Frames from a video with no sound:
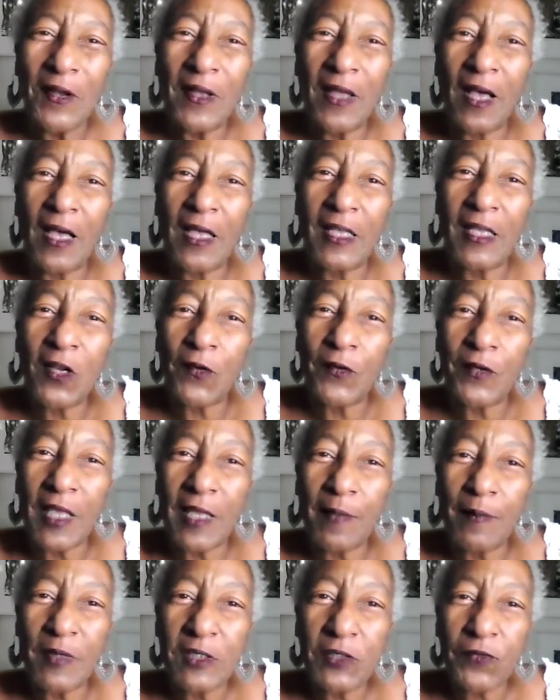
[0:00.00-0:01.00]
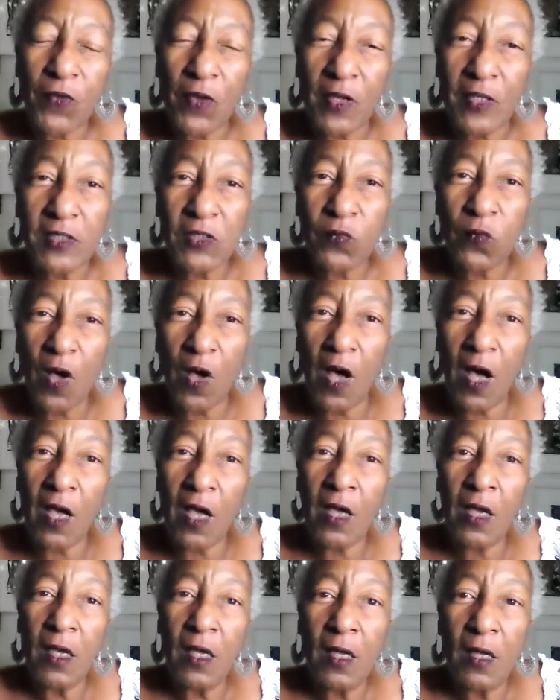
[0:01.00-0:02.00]
Her name is
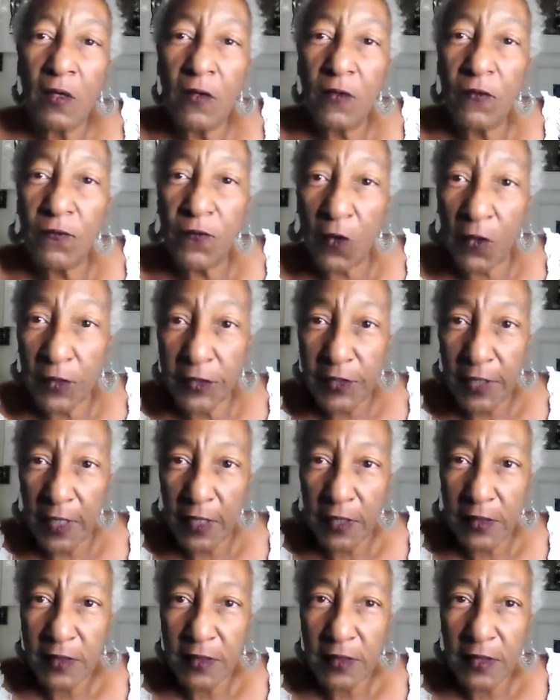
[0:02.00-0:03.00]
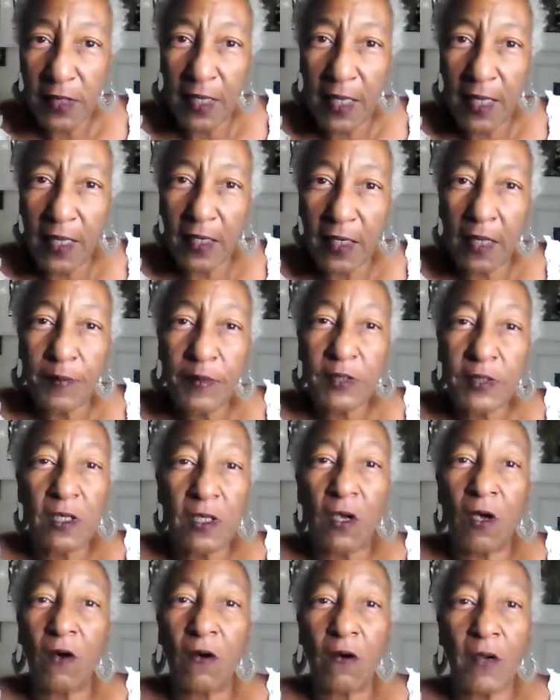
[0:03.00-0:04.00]
Francois Verge. And I'm
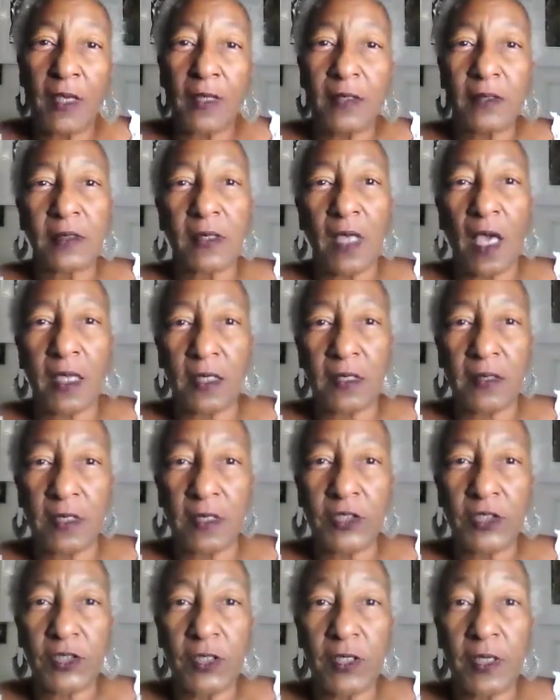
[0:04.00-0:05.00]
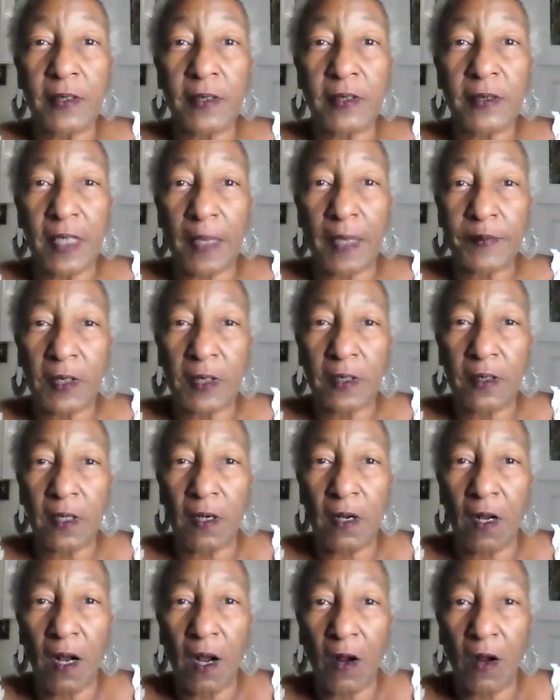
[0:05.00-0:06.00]
so excited that she accepted
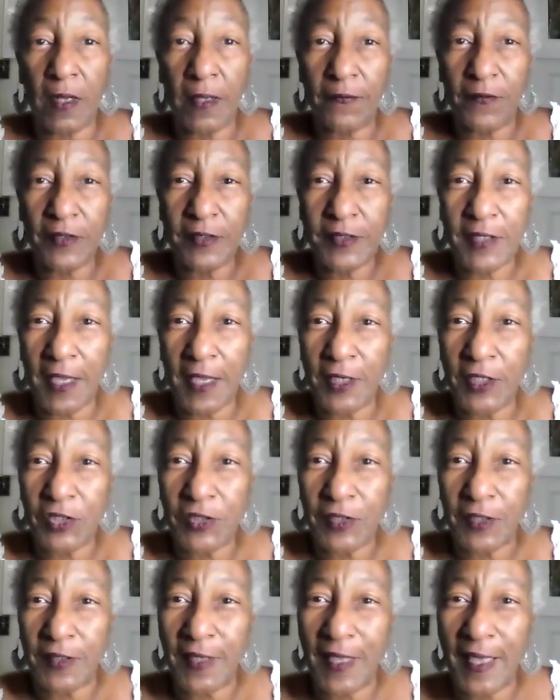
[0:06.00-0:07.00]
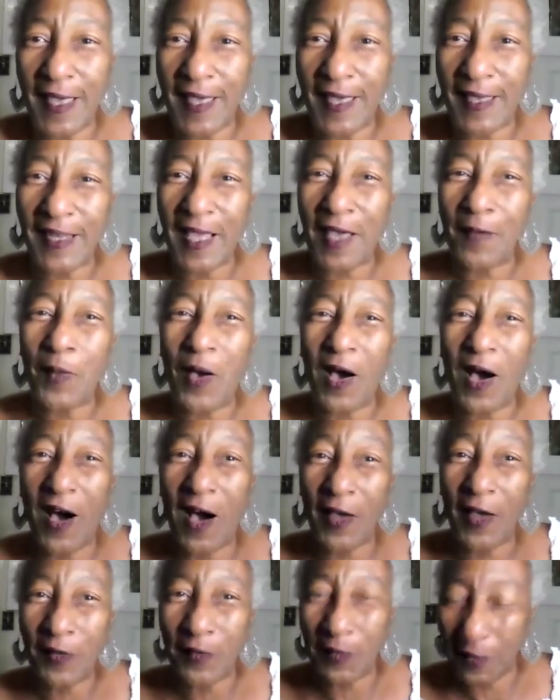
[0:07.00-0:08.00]
our invitation, and I'm
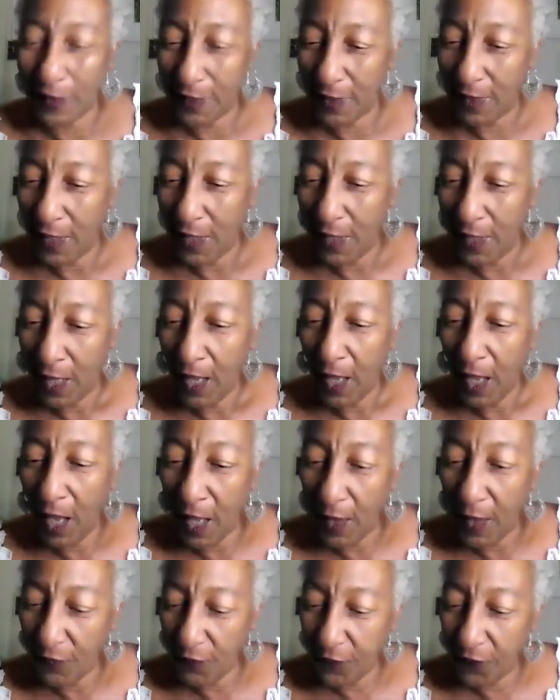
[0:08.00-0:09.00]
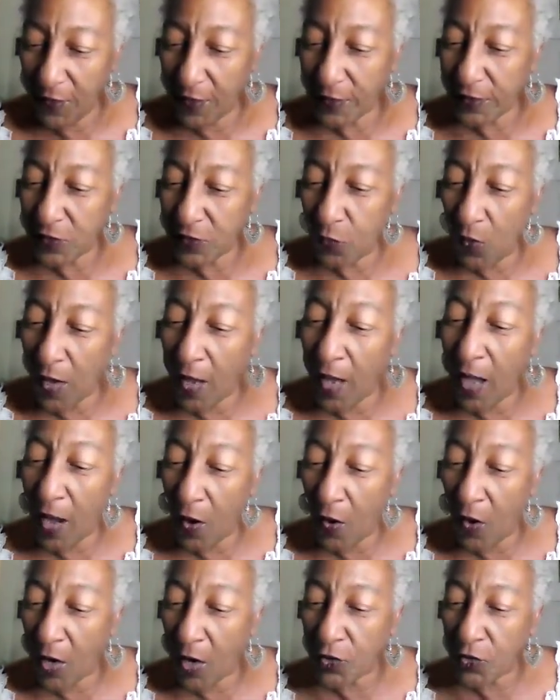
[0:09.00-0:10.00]
honored. Francois,
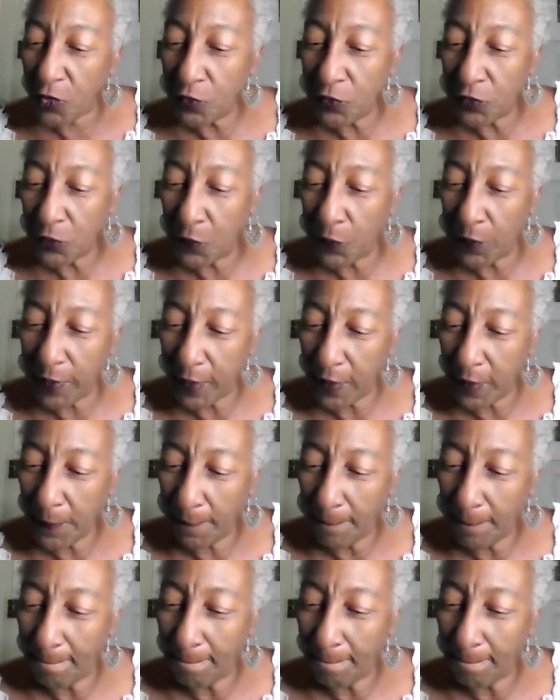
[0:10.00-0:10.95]
how are you doing?